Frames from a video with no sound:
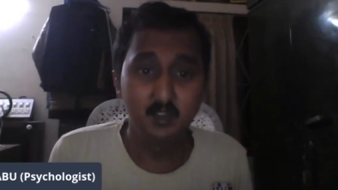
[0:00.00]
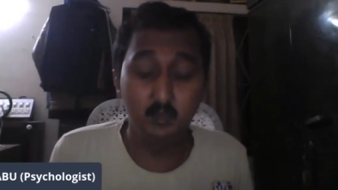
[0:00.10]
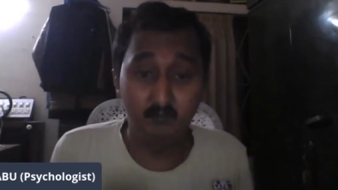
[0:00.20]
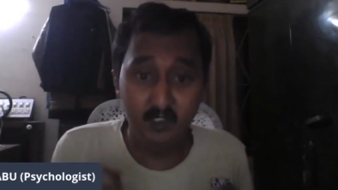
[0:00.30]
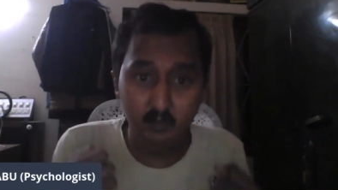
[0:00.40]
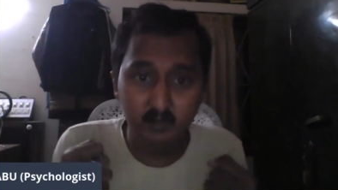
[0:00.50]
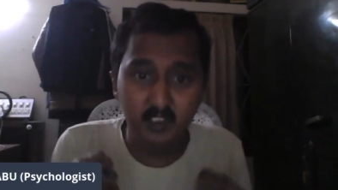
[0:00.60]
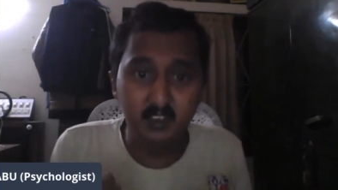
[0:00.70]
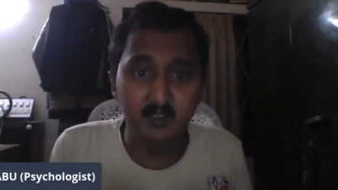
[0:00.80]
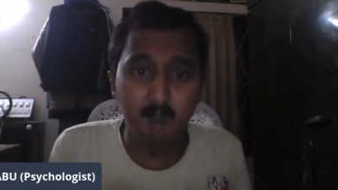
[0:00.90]
When you
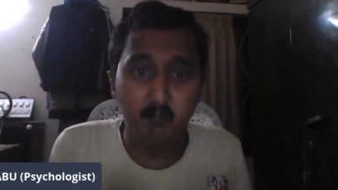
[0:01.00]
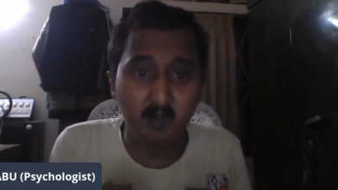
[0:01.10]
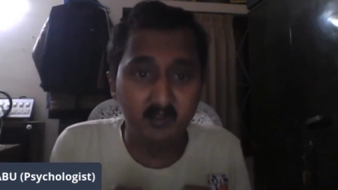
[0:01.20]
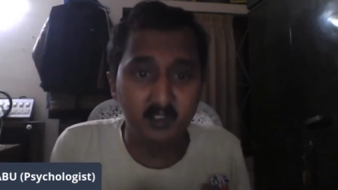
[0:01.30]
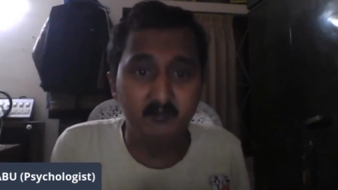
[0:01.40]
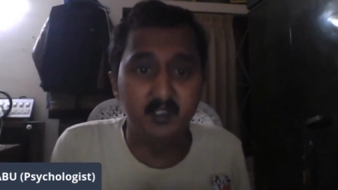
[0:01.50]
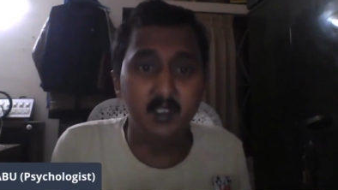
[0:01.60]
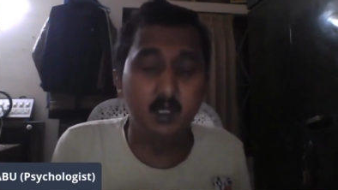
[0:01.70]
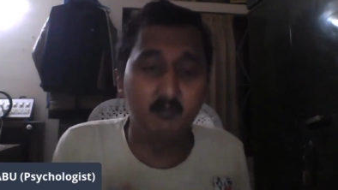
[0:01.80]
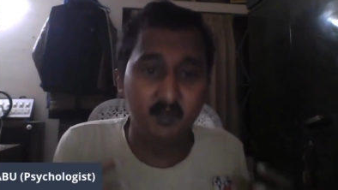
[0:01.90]
think this
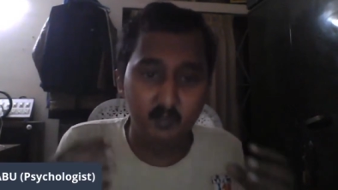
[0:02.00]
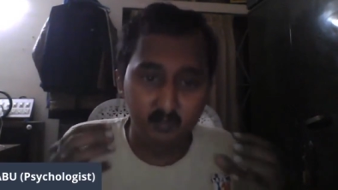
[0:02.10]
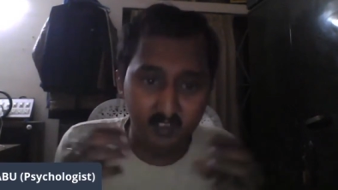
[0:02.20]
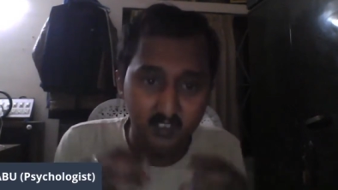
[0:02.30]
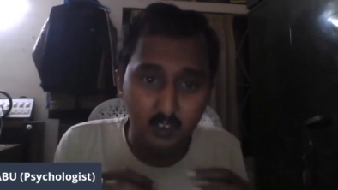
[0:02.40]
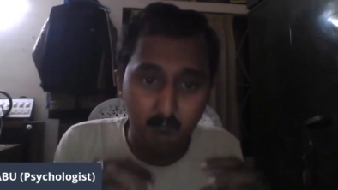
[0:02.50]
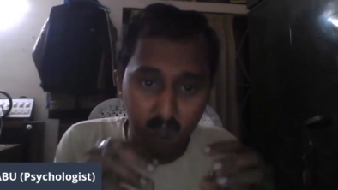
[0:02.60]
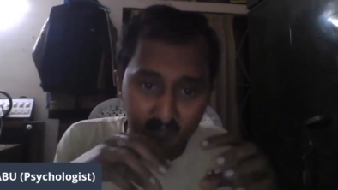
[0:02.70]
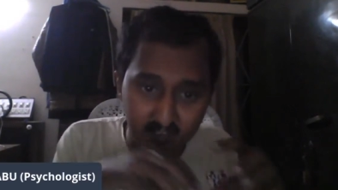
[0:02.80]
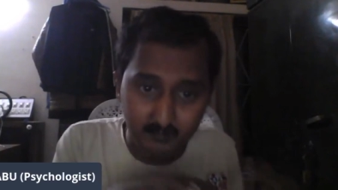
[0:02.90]
positivity, or when you think
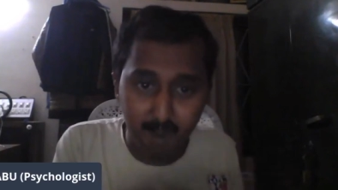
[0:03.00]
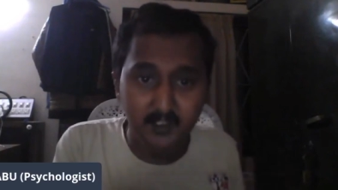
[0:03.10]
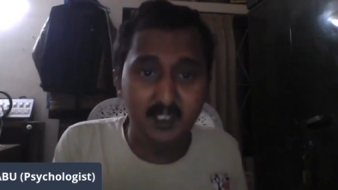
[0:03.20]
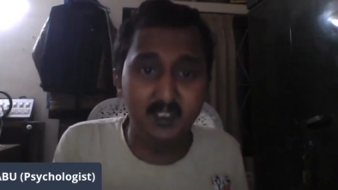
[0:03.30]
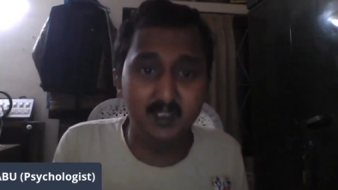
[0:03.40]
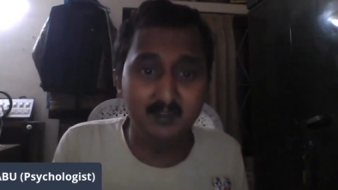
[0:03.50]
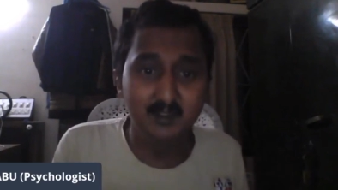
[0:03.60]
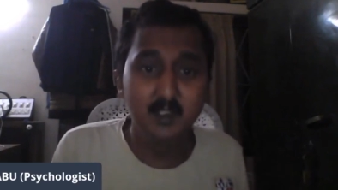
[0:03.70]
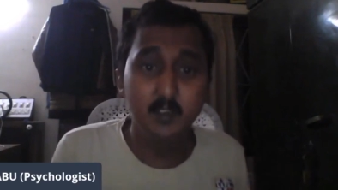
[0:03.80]
about these periods,